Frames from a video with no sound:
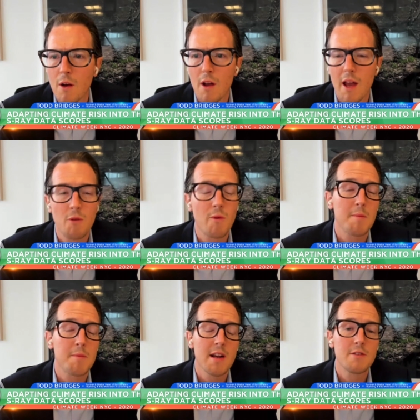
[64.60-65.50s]
and
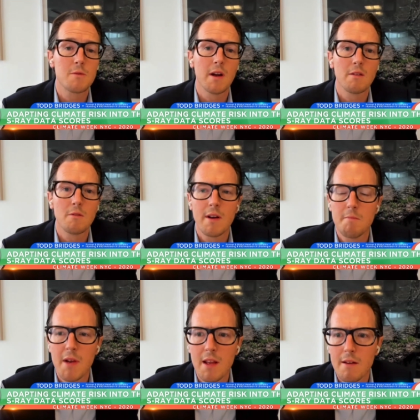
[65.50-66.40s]
wrap their heads around, right?
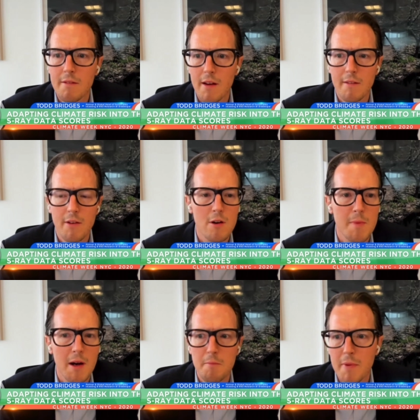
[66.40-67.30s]
Many have heard
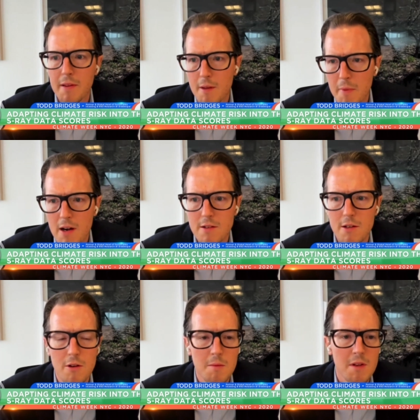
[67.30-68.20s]
about the Paris
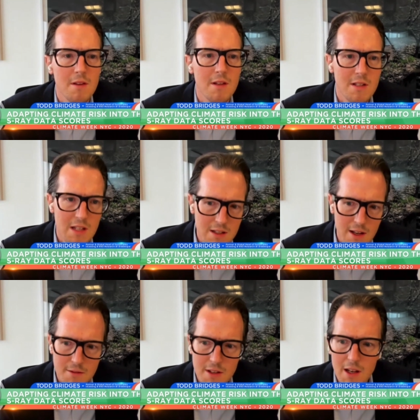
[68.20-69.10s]
Agreement, the
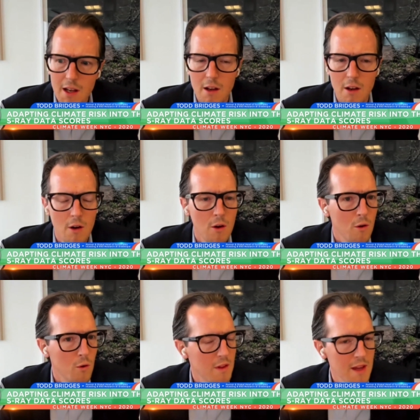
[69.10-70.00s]
TCFD,
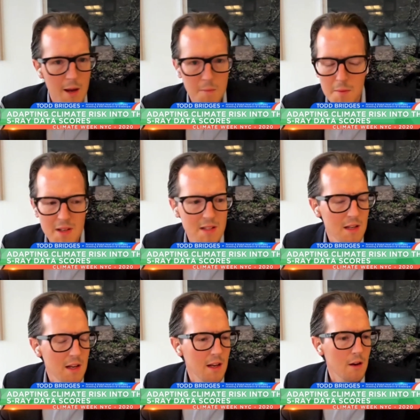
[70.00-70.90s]
or the
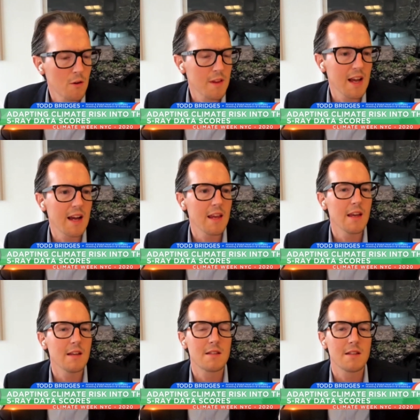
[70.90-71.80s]
IPCC, or the
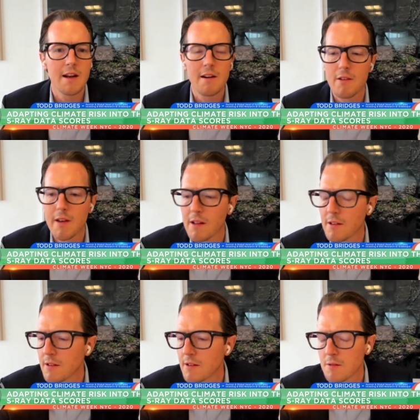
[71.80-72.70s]
IEA scenario
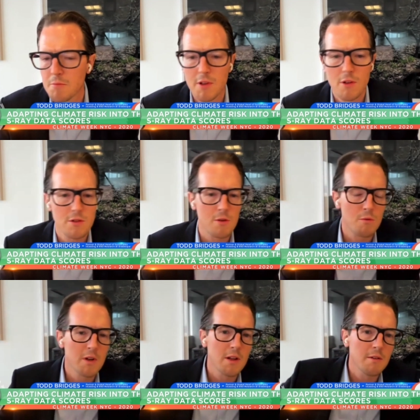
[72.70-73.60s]
analysis, but those are
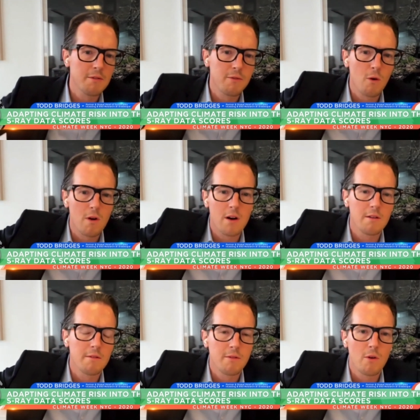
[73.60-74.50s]
really
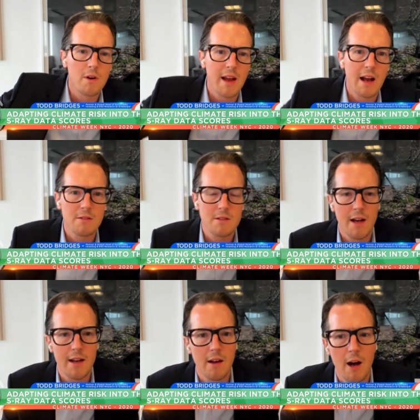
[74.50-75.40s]
foreign
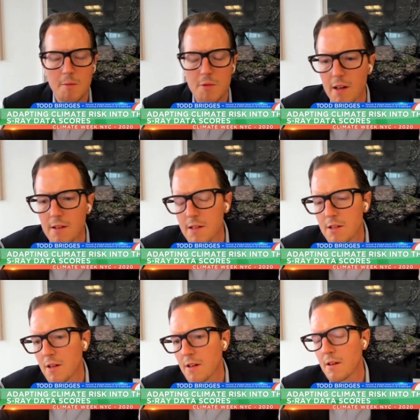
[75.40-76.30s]
outside objects,
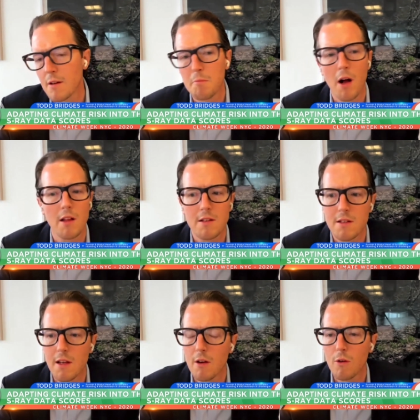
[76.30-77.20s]
such as a
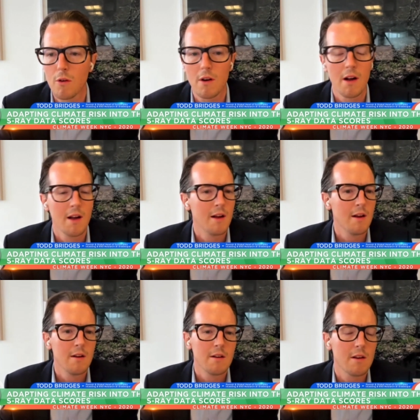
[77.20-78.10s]
policy or
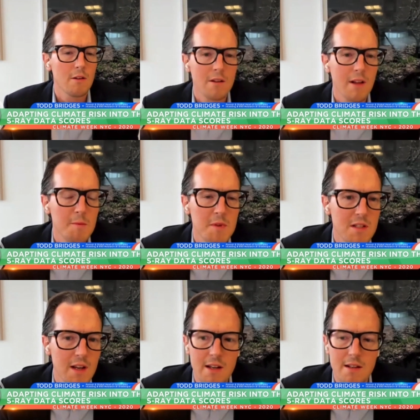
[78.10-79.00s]
climate
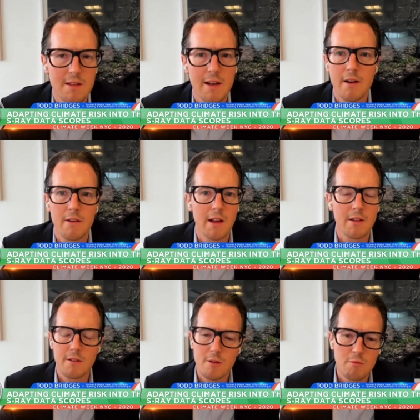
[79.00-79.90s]
science scenario
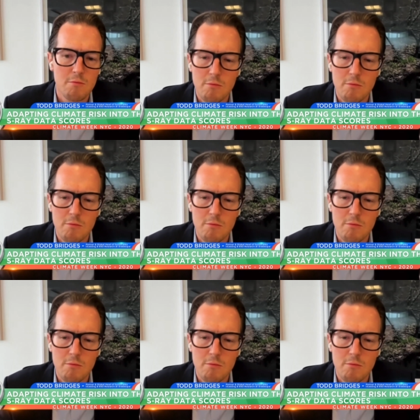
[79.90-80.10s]
analysis.